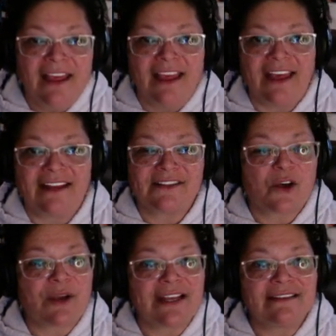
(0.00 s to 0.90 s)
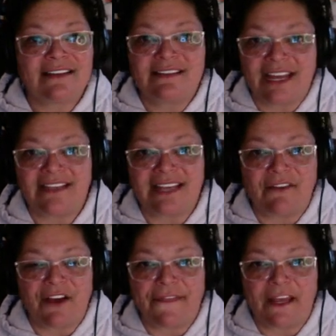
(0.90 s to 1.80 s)
And as always, stay safe
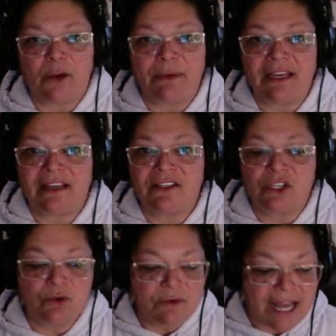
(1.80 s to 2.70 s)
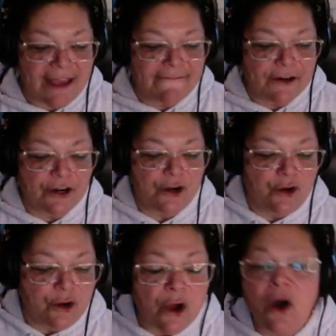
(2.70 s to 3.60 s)
out there because you never
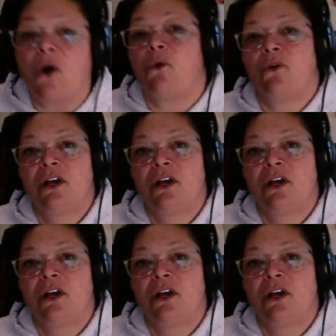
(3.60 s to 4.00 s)
know